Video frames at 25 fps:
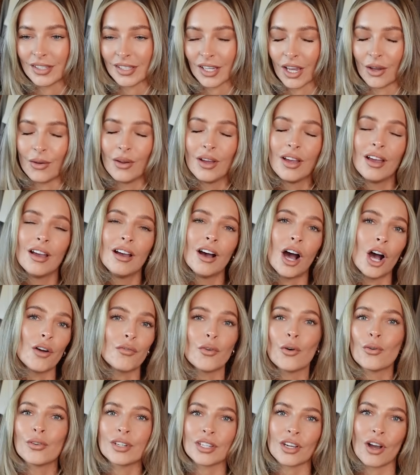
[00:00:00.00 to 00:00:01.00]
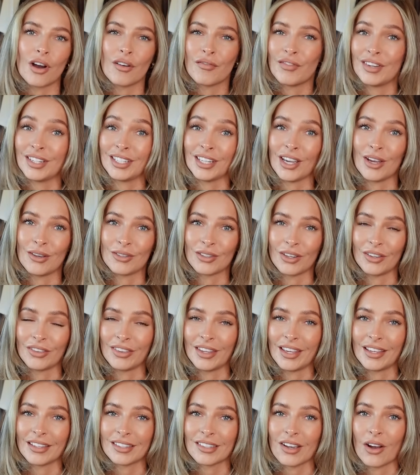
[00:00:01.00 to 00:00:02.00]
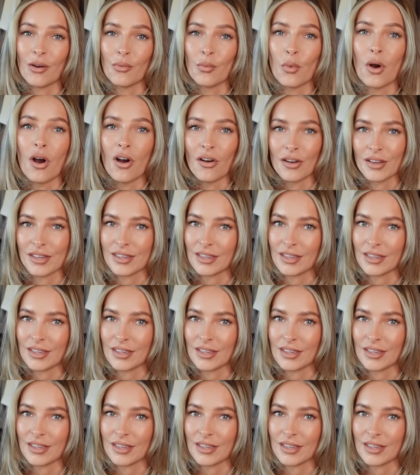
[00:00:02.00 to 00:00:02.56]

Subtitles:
So I've already got videos on this, on what I